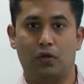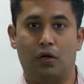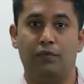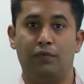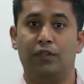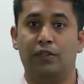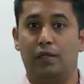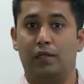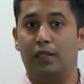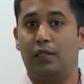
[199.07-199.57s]

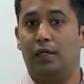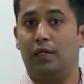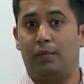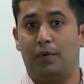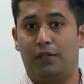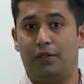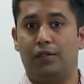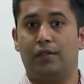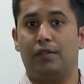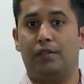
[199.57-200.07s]
Obviously, their
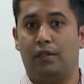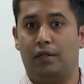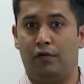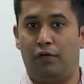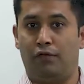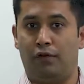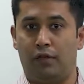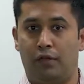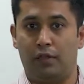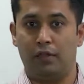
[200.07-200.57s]
pressures are
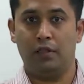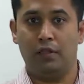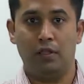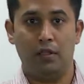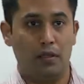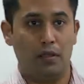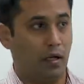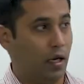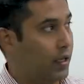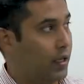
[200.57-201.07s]
different,
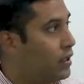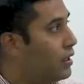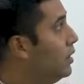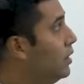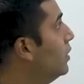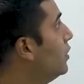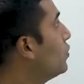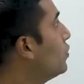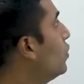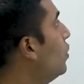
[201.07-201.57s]
right?
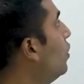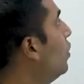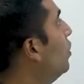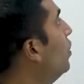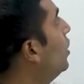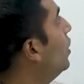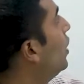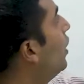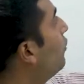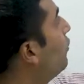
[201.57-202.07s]
So
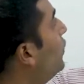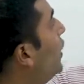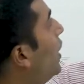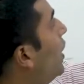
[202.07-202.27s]
if they